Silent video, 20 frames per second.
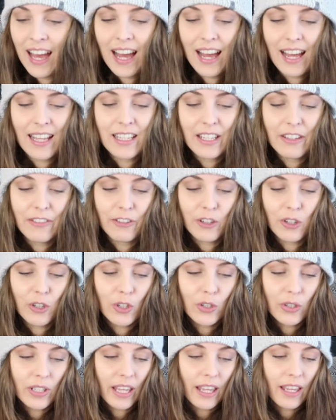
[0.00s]
And if
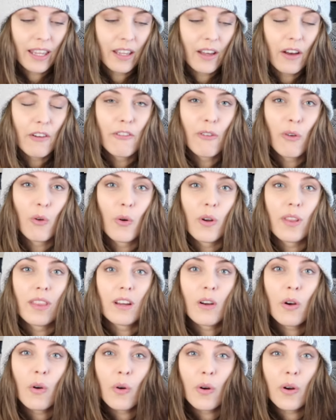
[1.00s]
you're looking for
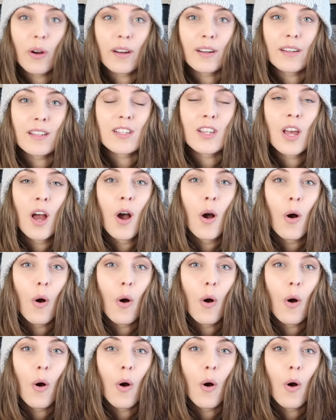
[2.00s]
the cords,